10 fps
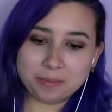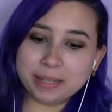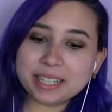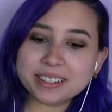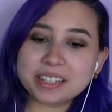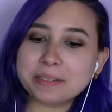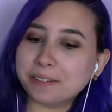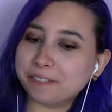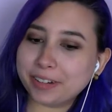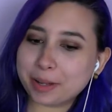May not give
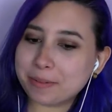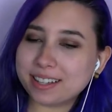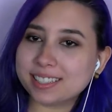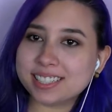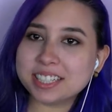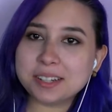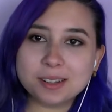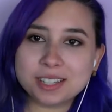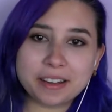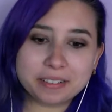a fuck because she
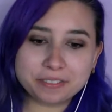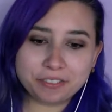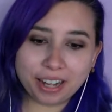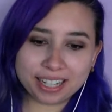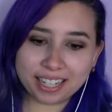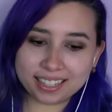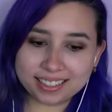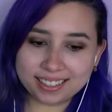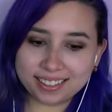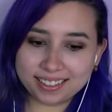knows how to fight.
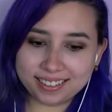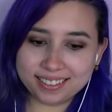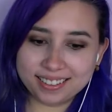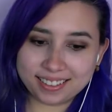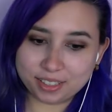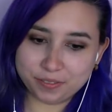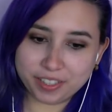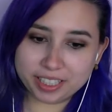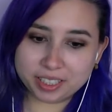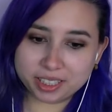
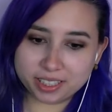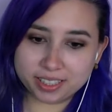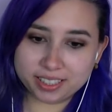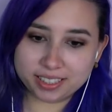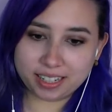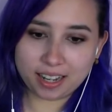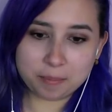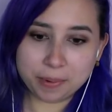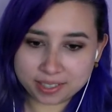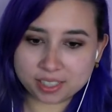Fight good. A
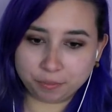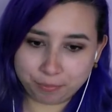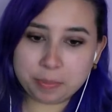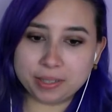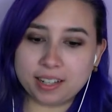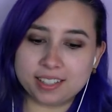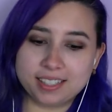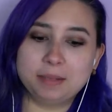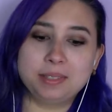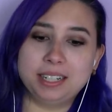bunch of people at the
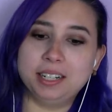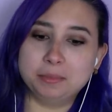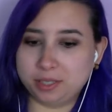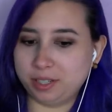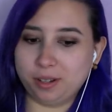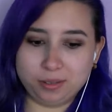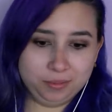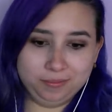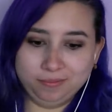same time, so.